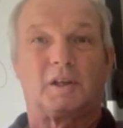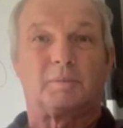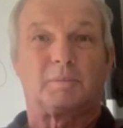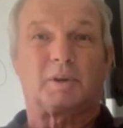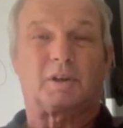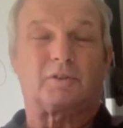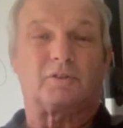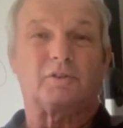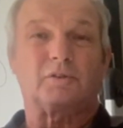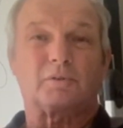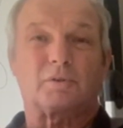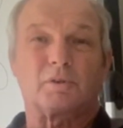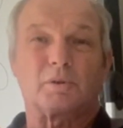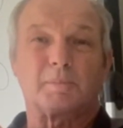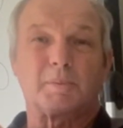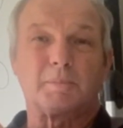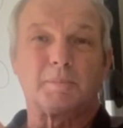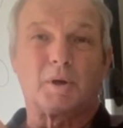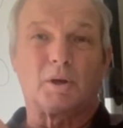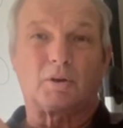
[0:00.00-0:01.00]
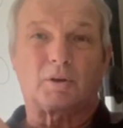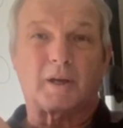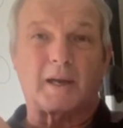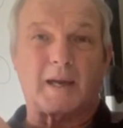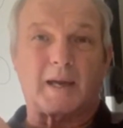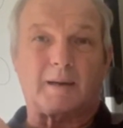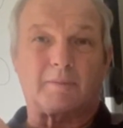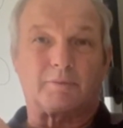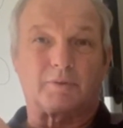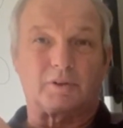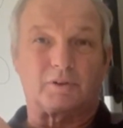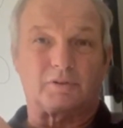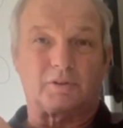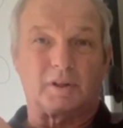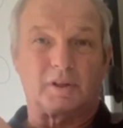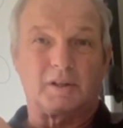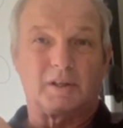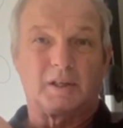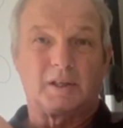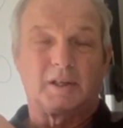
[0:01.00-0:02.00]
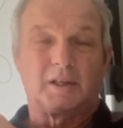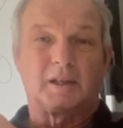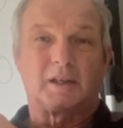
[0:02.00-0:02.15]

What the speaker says: because there's going to be more carp fishing.